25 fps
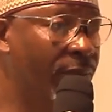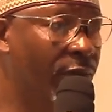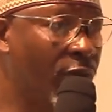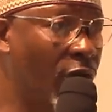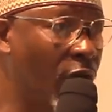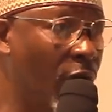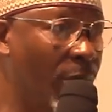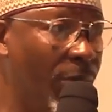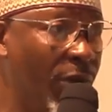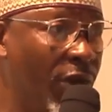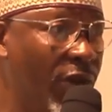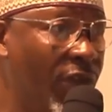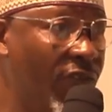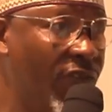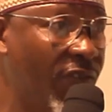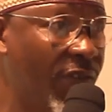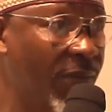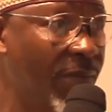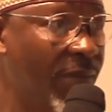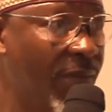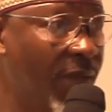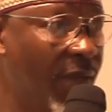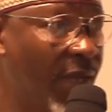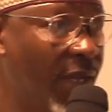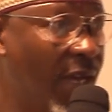
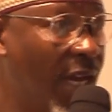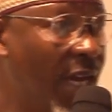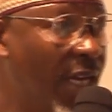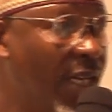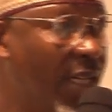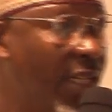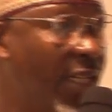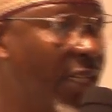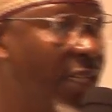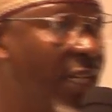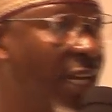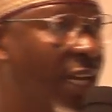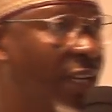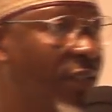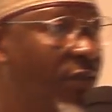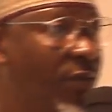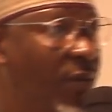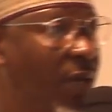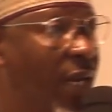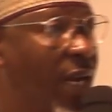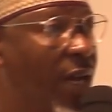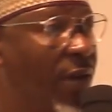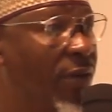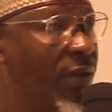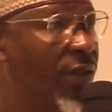communism. I did that
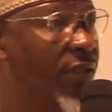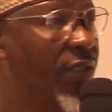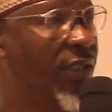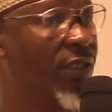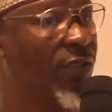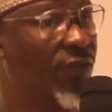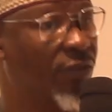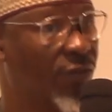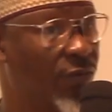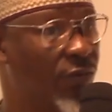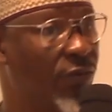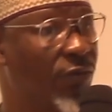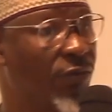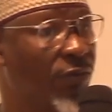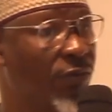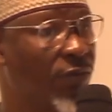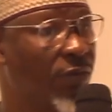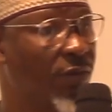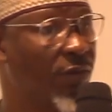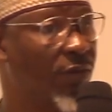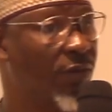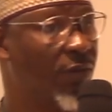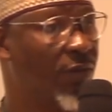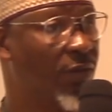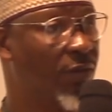when I was in school.
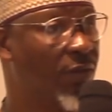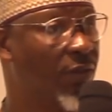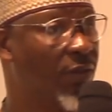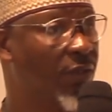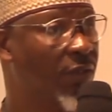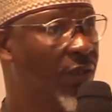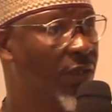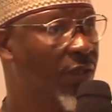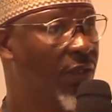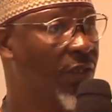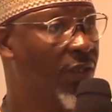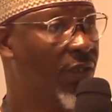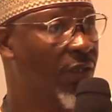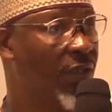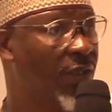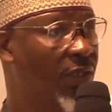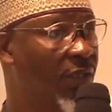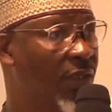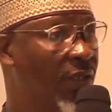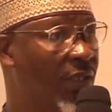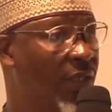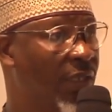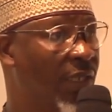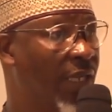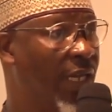
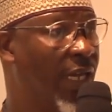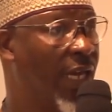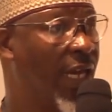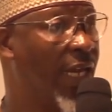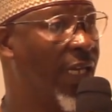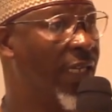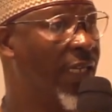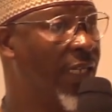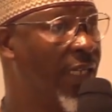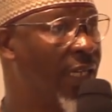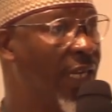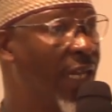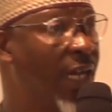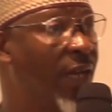I did